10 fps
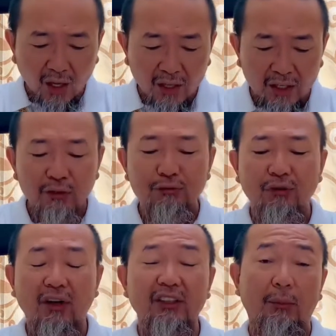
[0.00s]
in
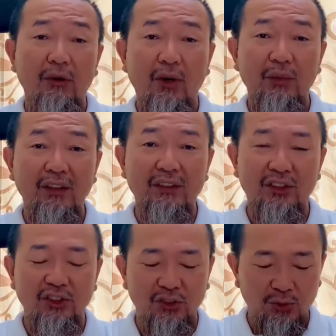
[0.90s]
front, I'm gonna read this
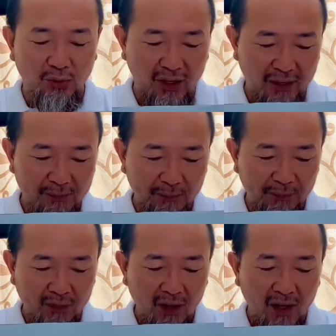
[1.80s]
thing to you, okay?
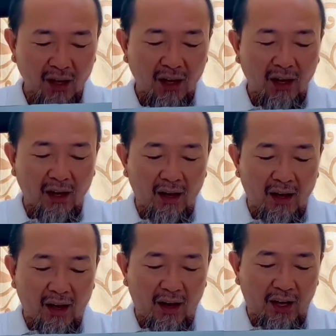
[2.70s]

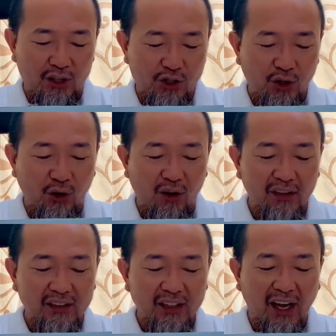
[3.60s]
It's
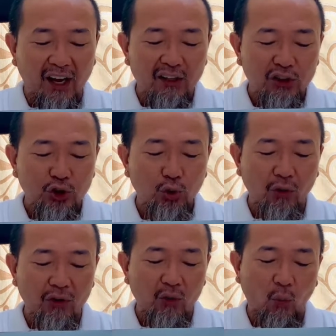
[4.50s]
called the Air
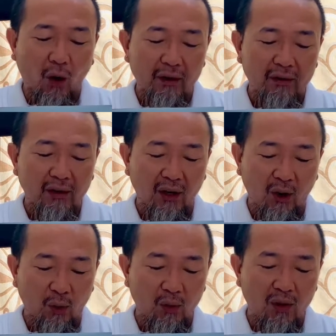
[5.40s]
Jordan 1
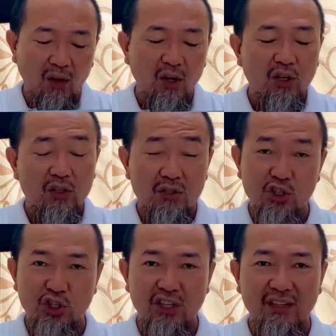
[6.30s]
Low
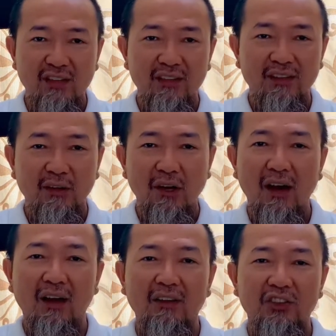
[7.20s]
G.
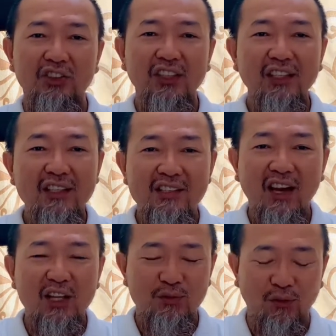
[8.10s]
G
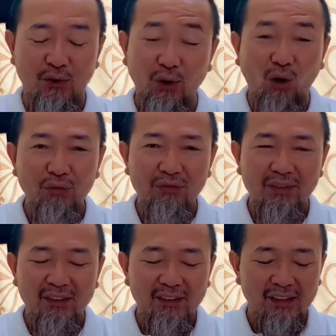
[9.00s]
stands for golf.
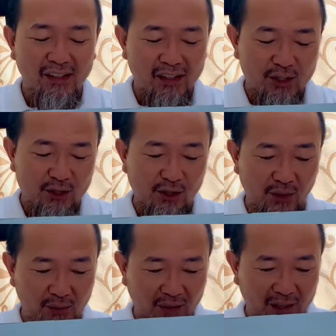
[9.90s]

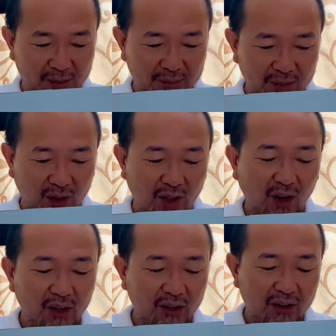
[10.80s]
So the
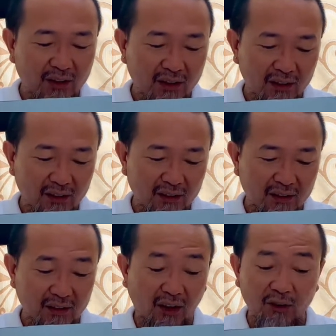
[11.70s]

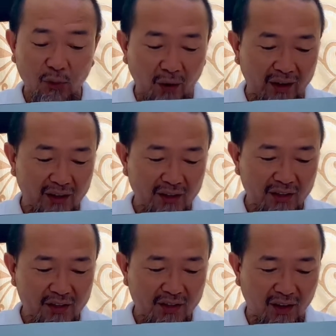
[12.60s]
colorway
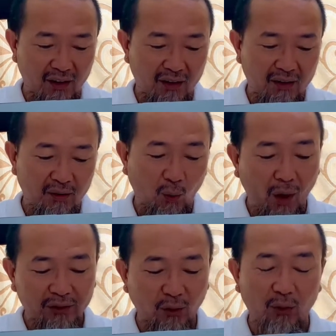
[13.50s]
is
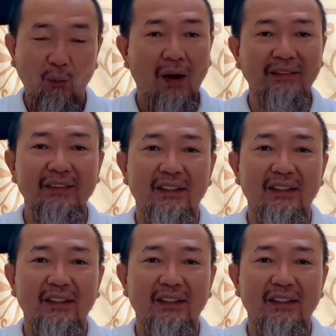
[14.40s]
white on white,